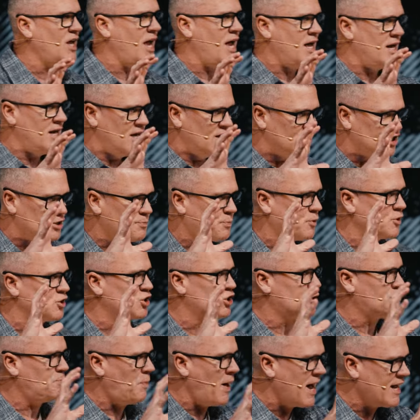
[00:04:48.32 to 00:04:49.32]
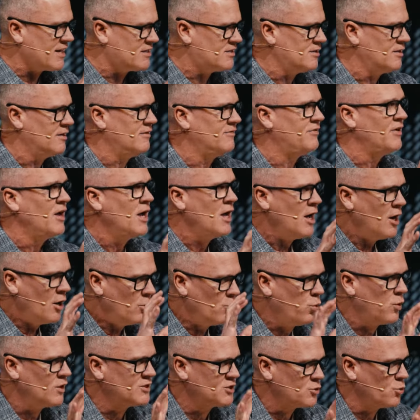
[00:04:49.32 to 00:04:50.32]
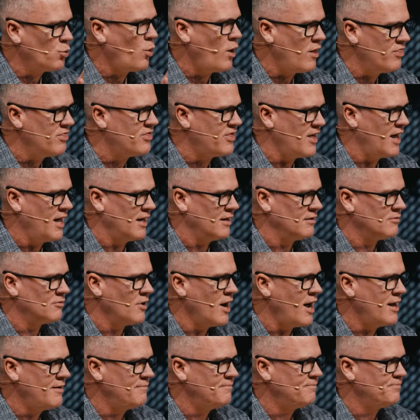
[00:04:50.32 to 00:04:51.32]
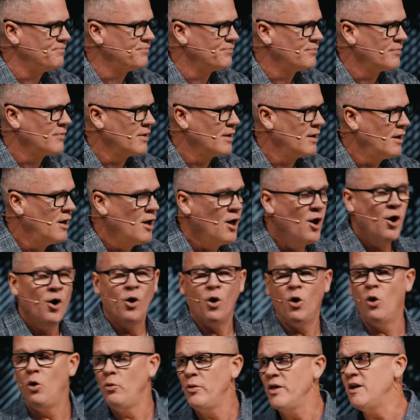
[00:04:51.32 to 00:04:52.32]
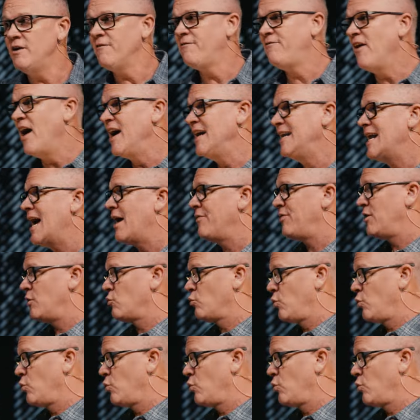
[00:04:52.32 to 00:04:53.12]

and his perspective was one thing, right? Only to find out that